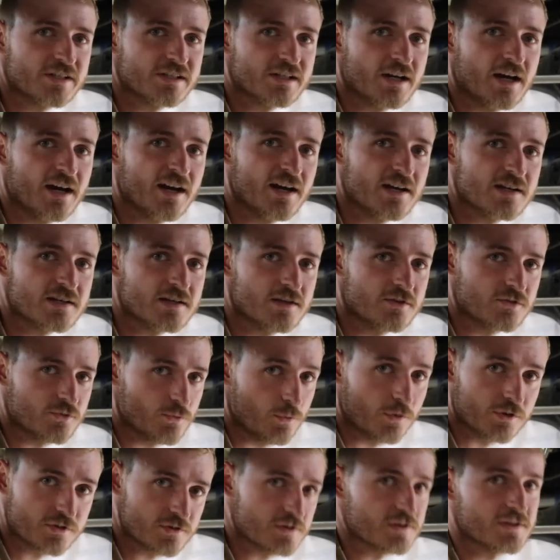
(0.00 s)
side
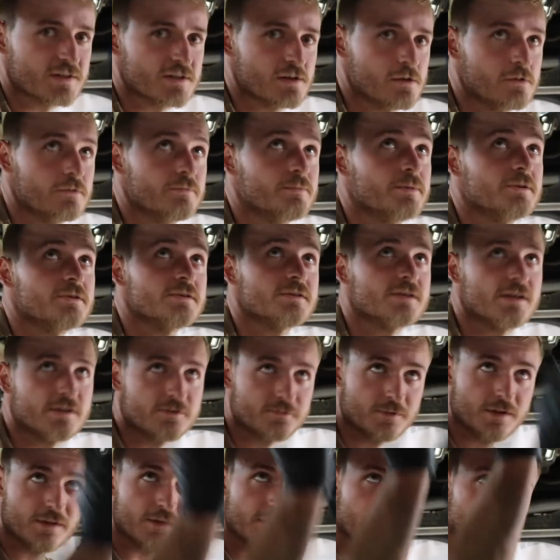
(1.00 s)
towards yourself, because
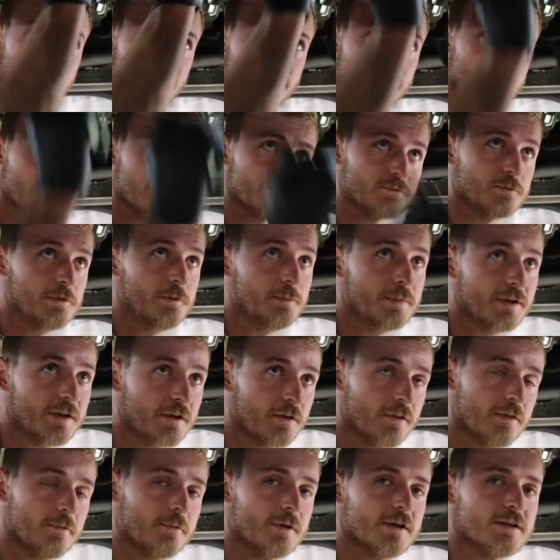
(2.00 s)
that's what the gearbox will be,
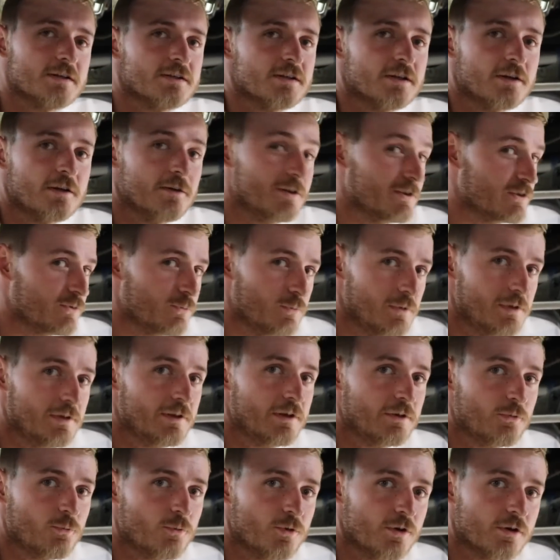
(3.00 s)
otherwise the clutch will
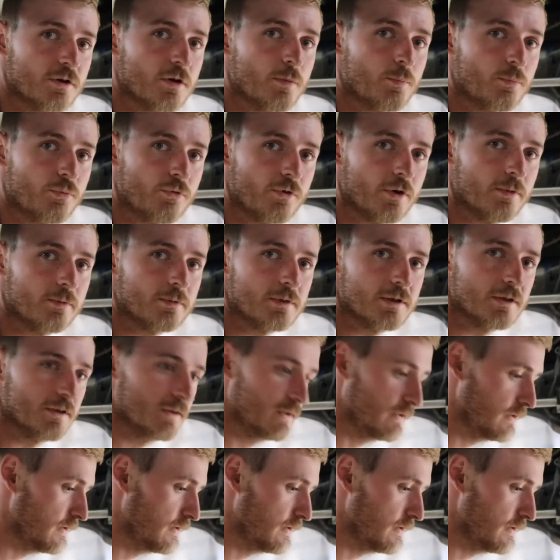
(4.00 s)
not work properly.